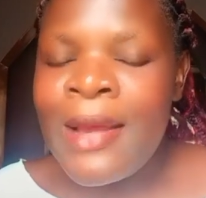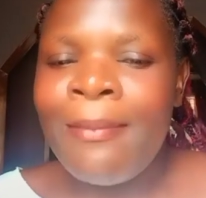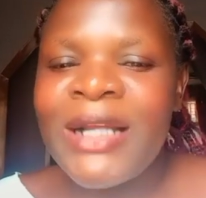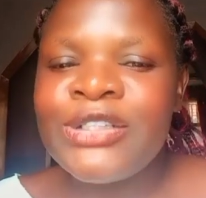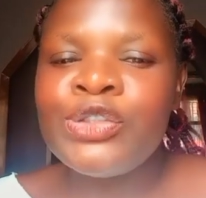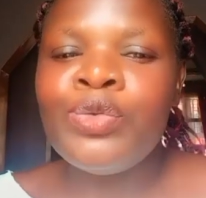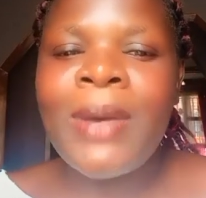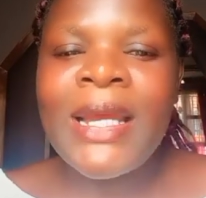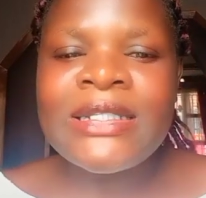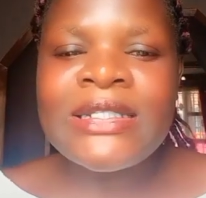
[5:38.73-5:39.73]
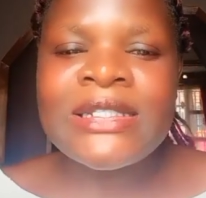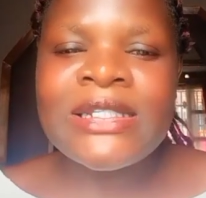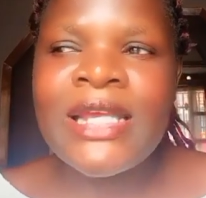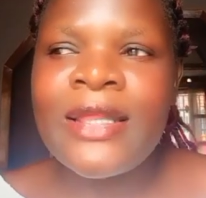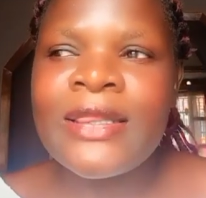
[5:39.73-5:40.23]
but you might
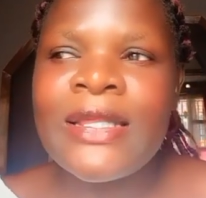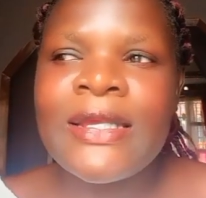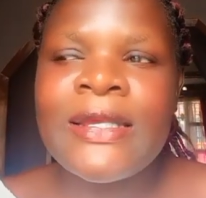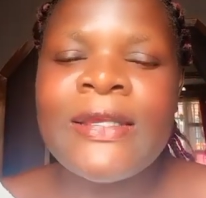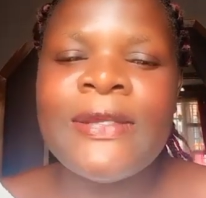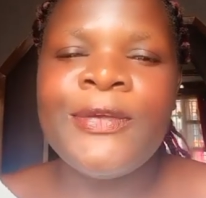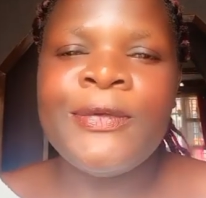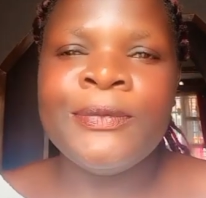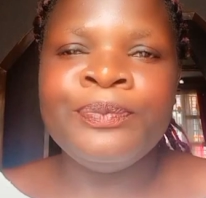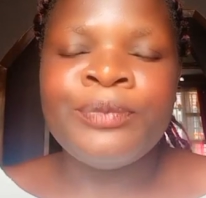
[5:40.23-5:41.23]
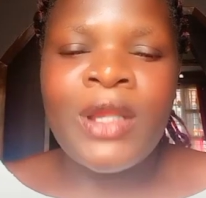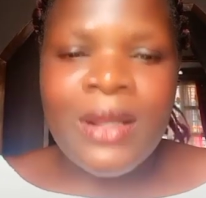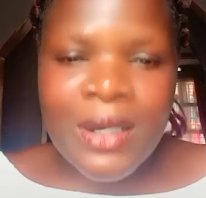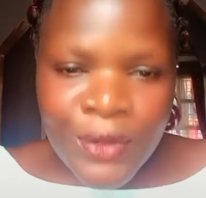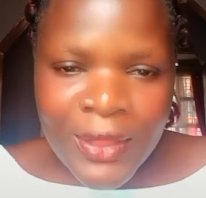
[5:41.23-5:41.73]
hear the
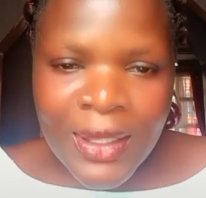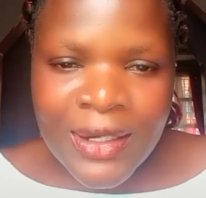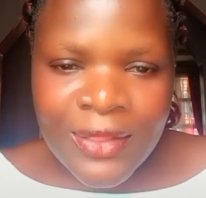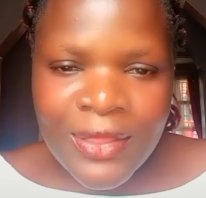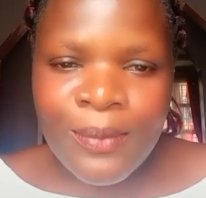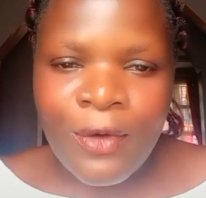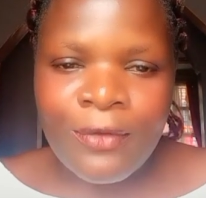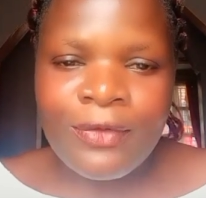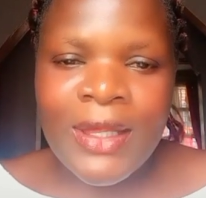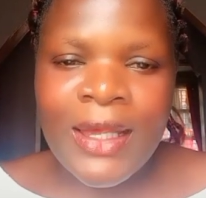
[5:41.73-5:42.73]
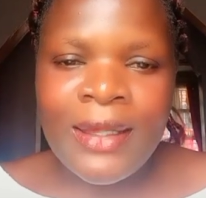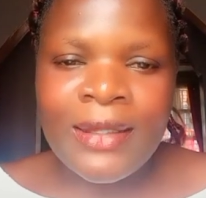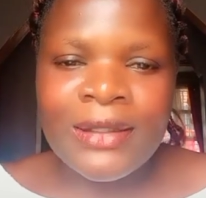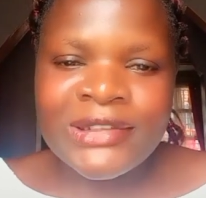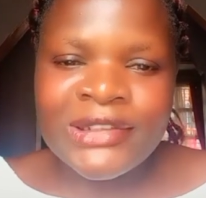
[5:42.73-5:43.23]
rhythm of the
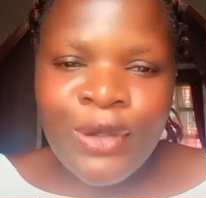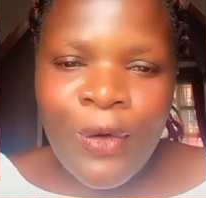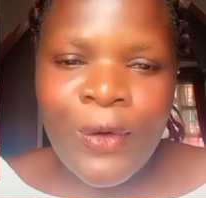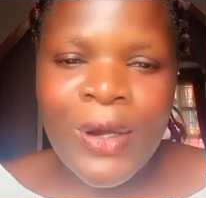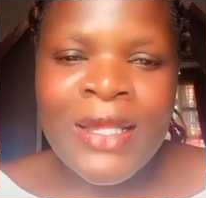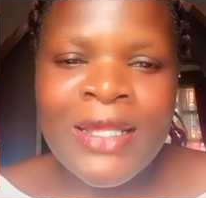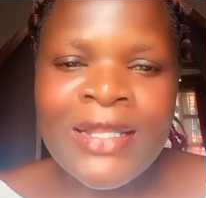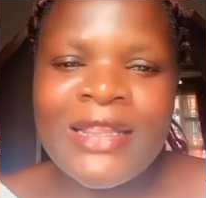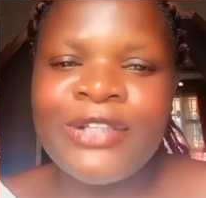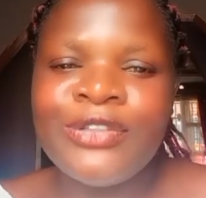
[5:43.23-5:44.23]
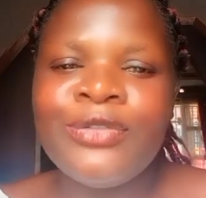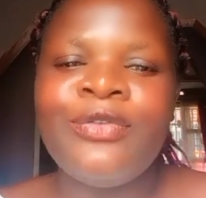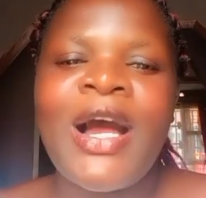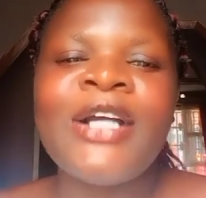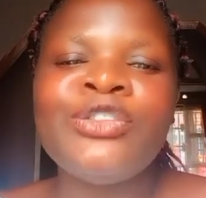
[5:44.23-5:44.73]
song that
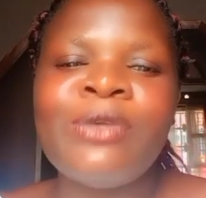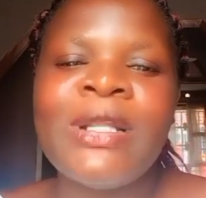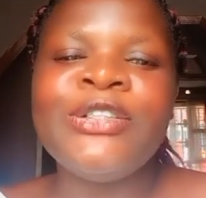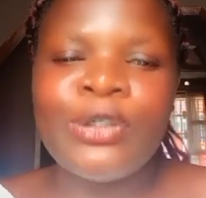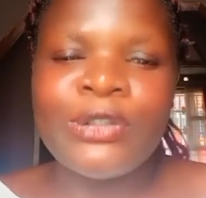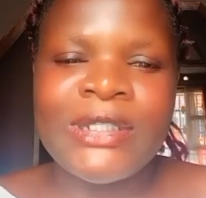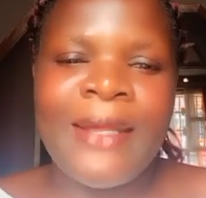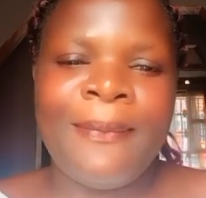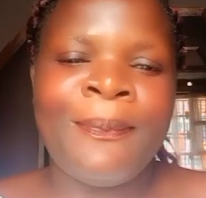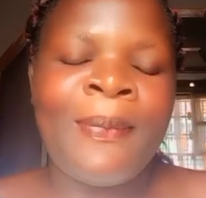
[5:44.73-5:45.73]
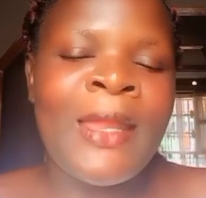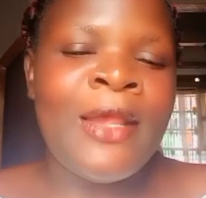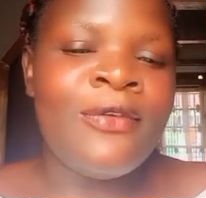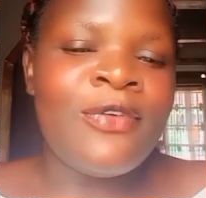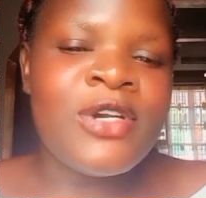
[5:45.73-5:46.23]
you've actually taught them.
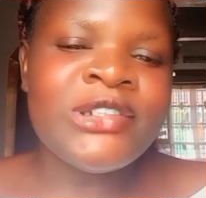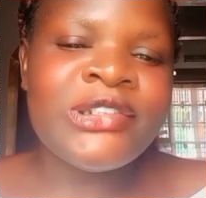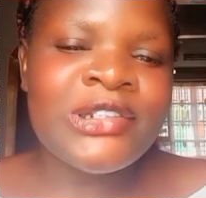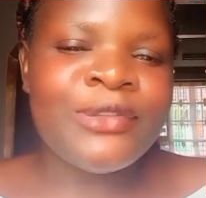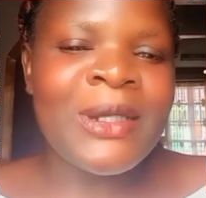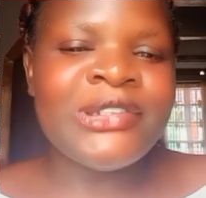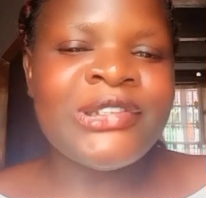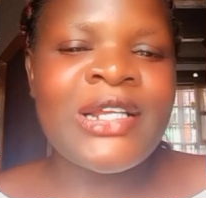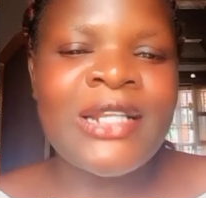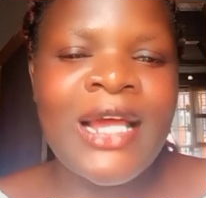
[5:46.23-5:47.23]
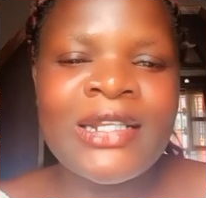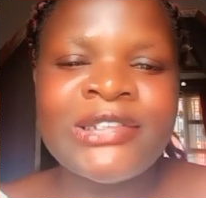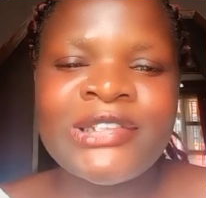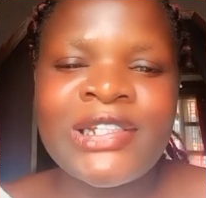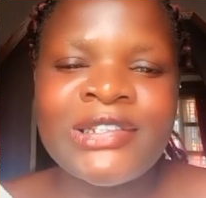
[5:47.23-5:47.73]
For instance, my son
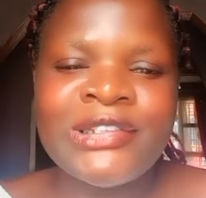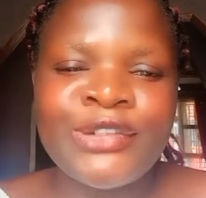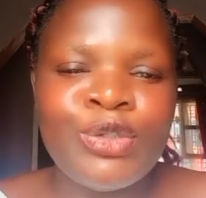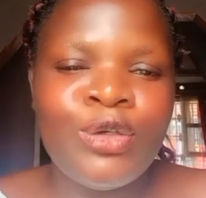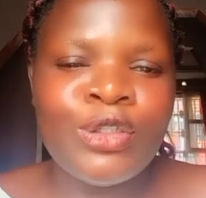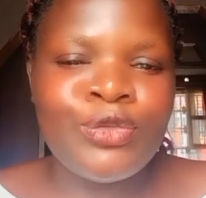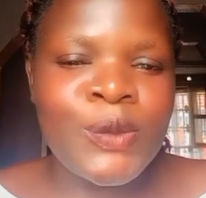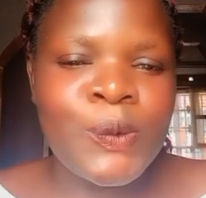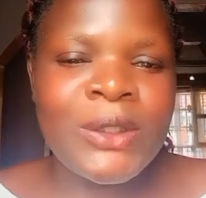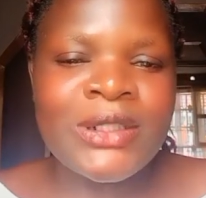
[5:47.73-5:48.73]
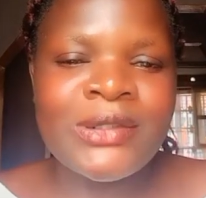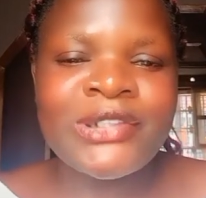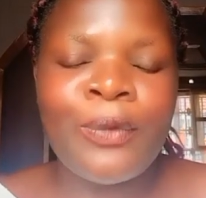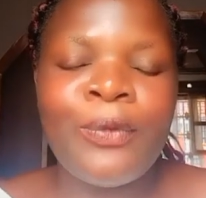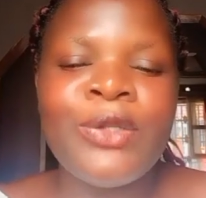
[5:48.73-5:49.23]
understands Twinkle Twinkle Little
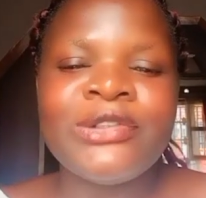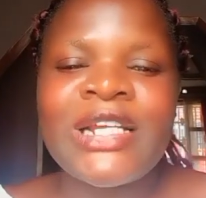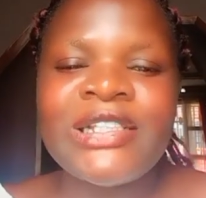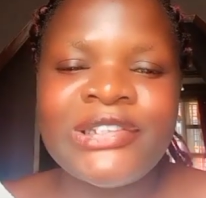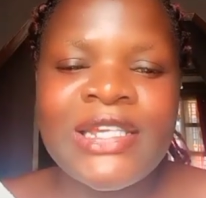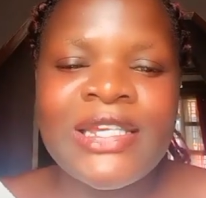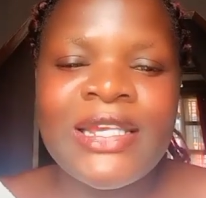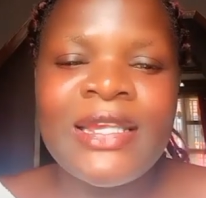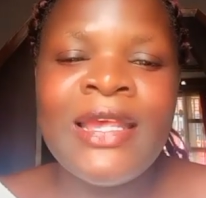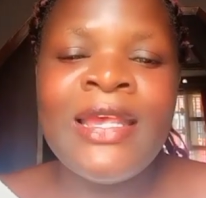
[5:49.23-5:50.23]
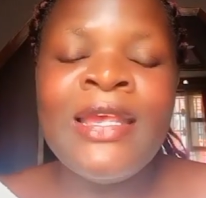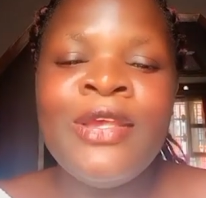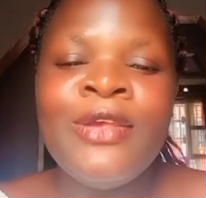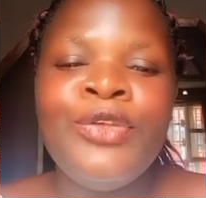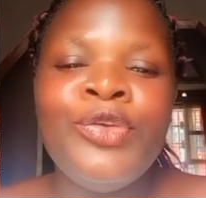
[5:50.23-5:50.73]
Star. When you start singing,
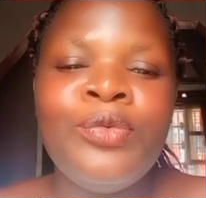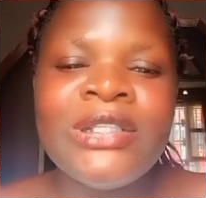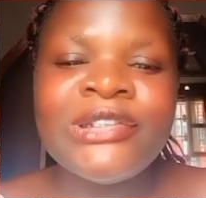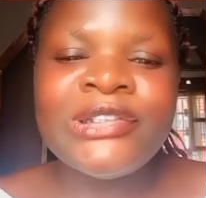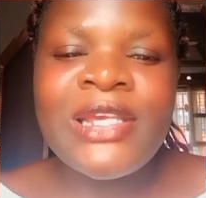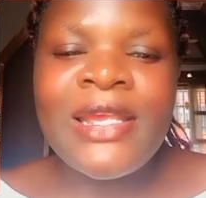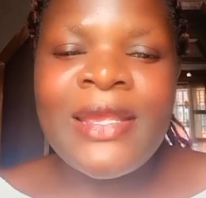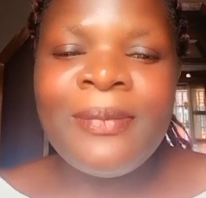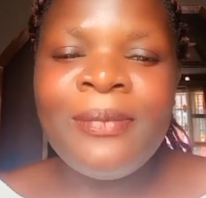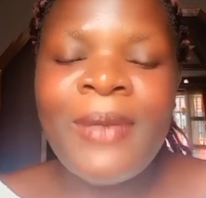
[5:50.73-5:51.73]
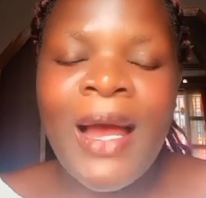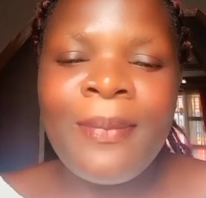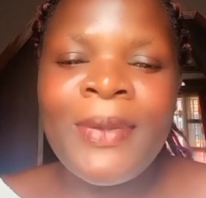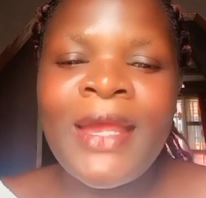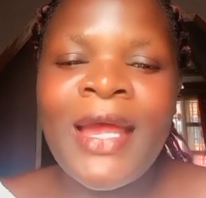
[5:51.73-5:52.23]
you will see him
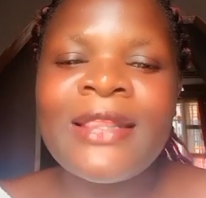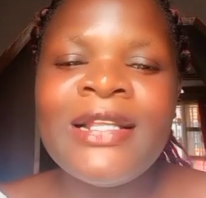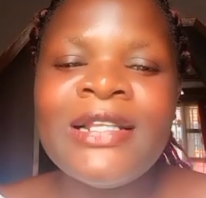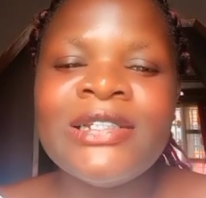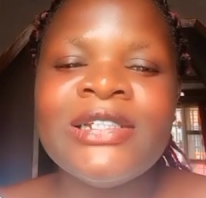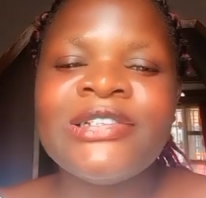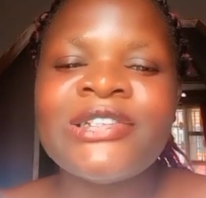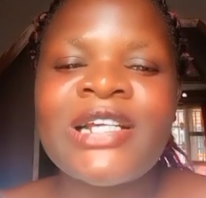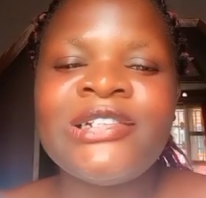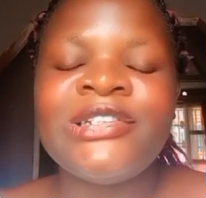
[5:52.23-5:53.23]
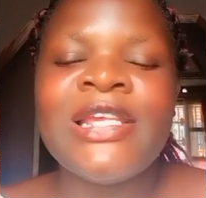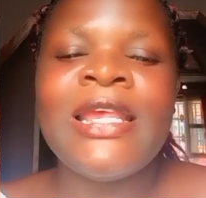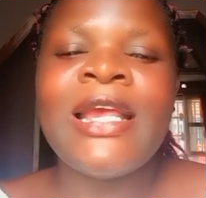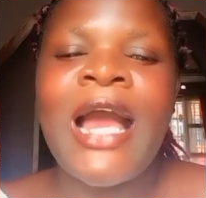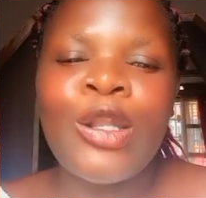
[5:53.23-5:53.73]
happy and then he starts
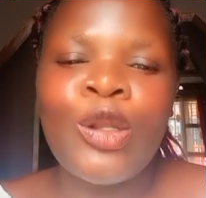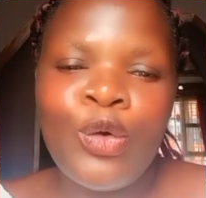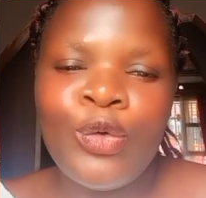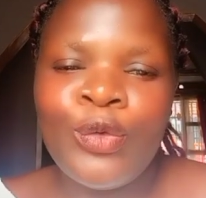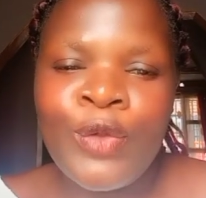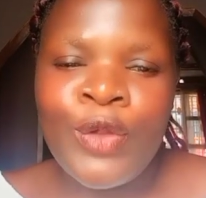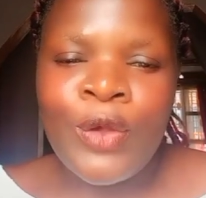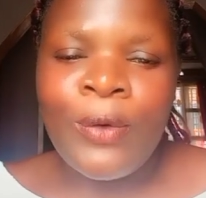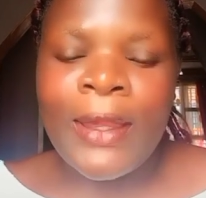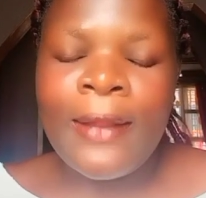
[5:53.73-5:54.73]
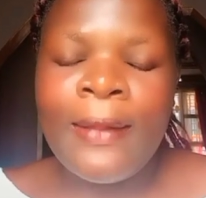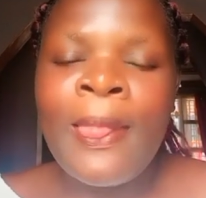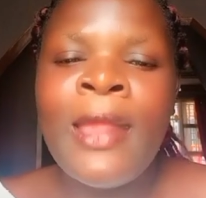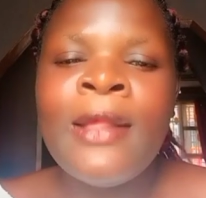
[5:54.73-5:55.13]
singing along. Okay?